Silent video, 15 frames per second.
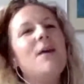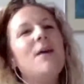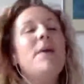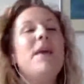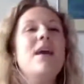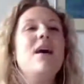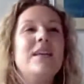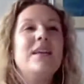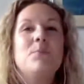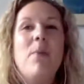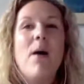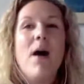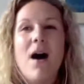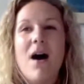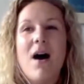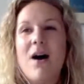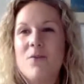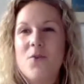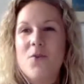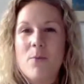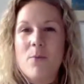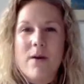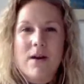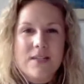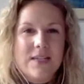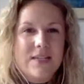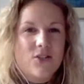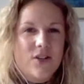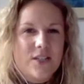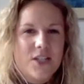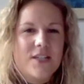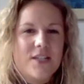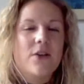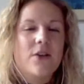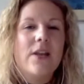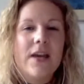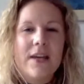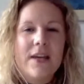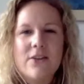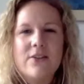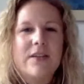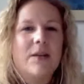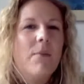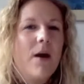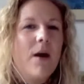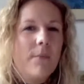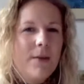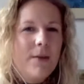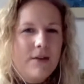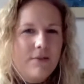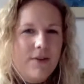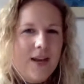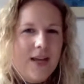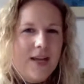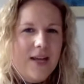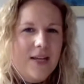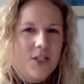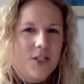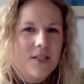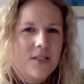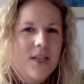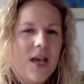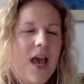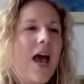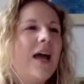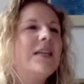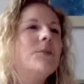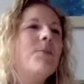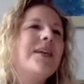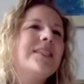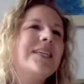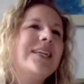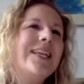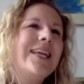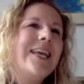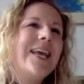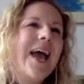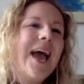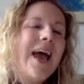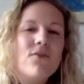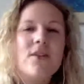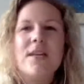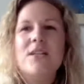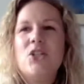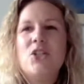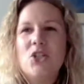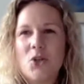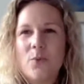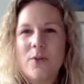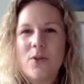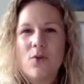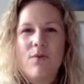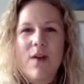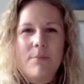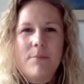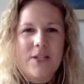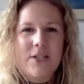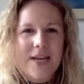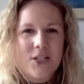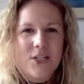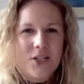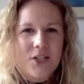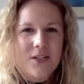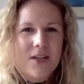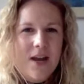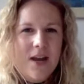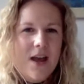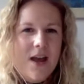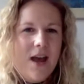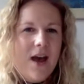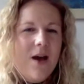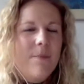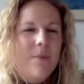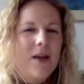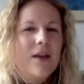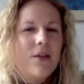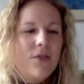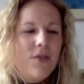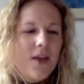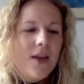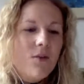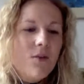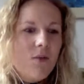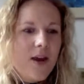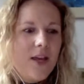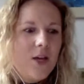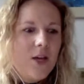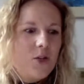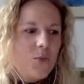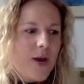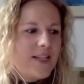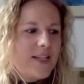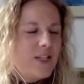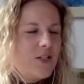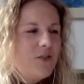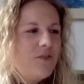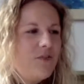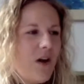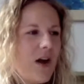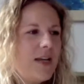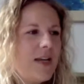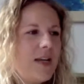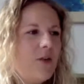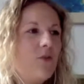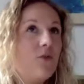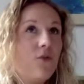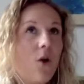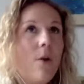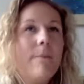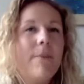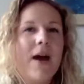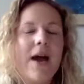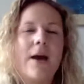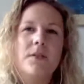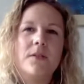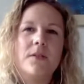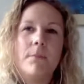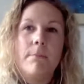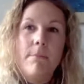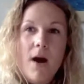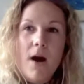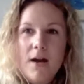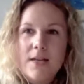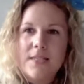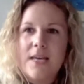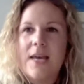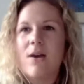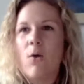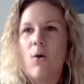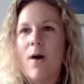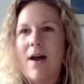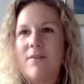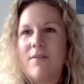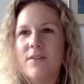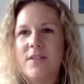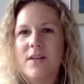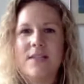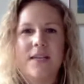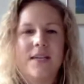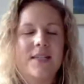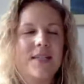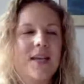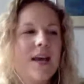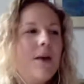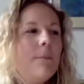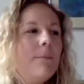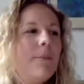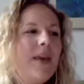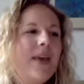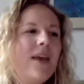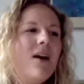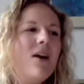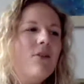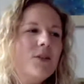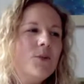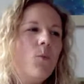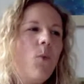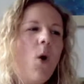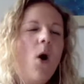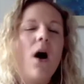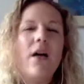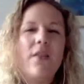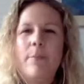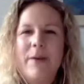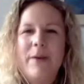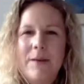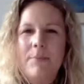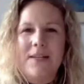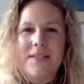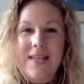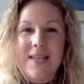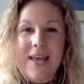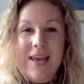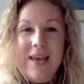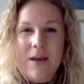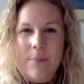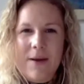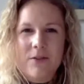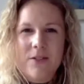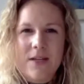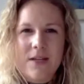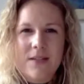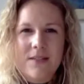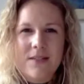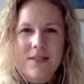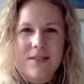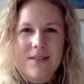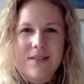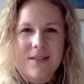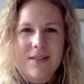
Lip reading: PR is part of your marketing strategy. So like you said, public relations, and it's basically everything to do with your reputation. And I think a really good way to define it from perhaps marketing or advertising is PR is what other people are saying about us.